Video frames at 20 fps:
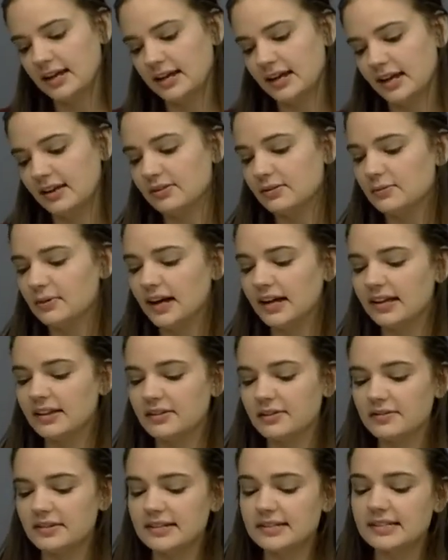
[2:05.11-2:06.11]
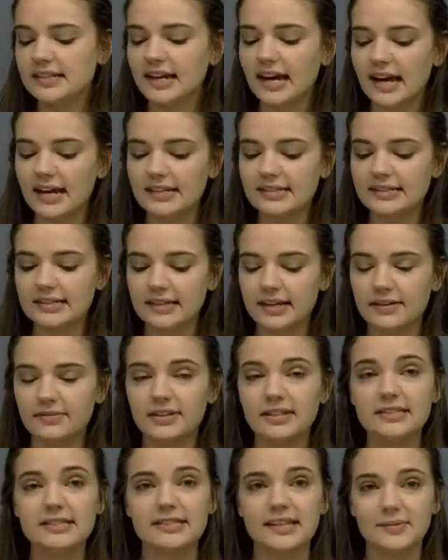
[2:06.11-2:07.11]
In the wild, though, these guys live
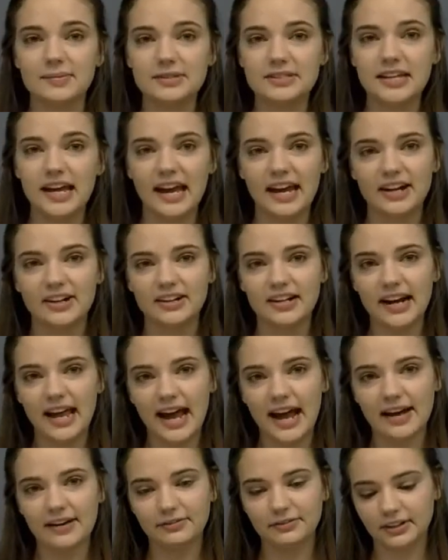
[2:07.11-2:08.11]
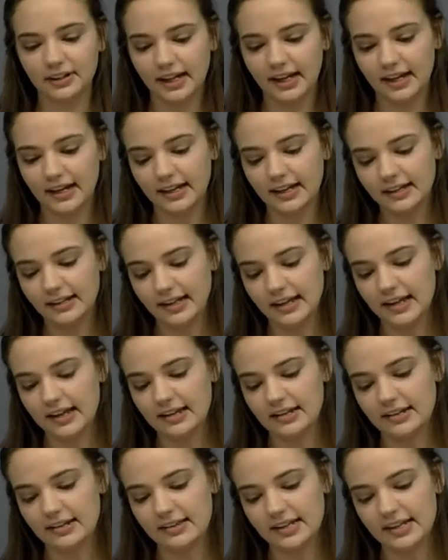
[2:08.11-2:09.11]
in sub-Saharan Africa
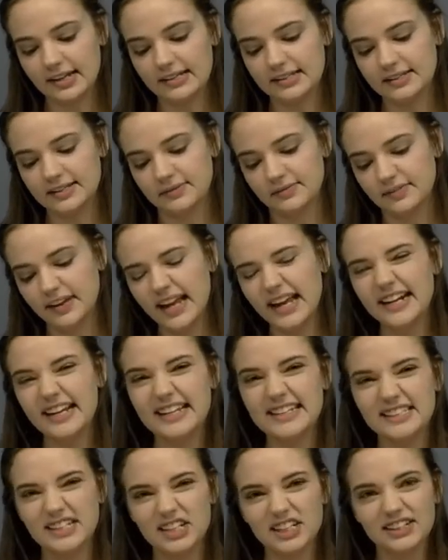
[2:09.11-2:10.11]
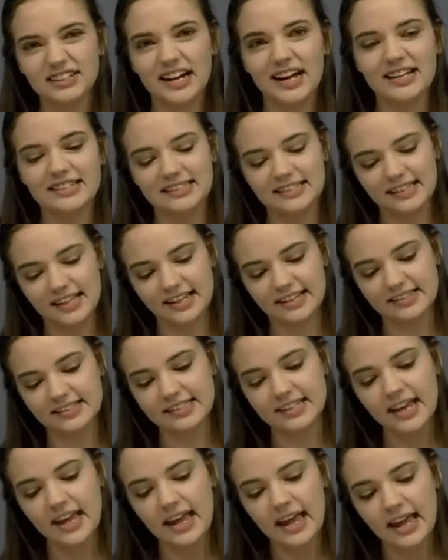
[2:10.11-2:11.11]
in the savannas and grasslands,
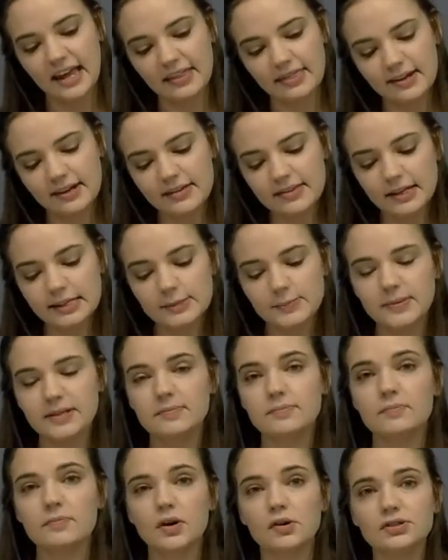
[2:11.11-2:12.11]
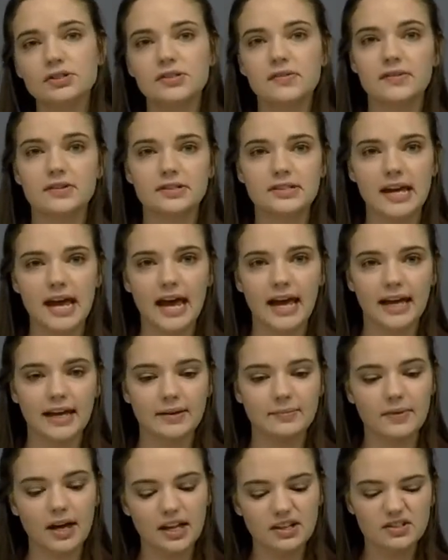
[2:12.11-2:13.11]
and there they spend most of their
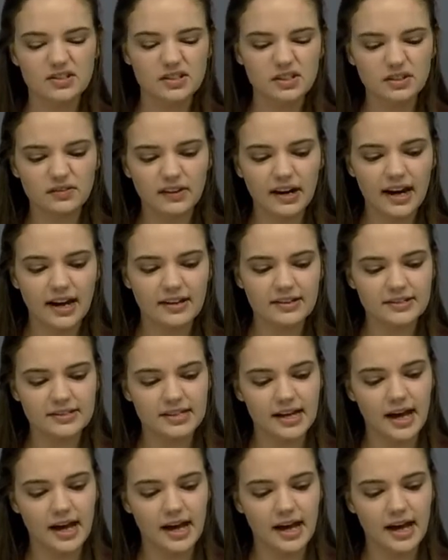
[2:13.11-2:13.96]
time under the ground.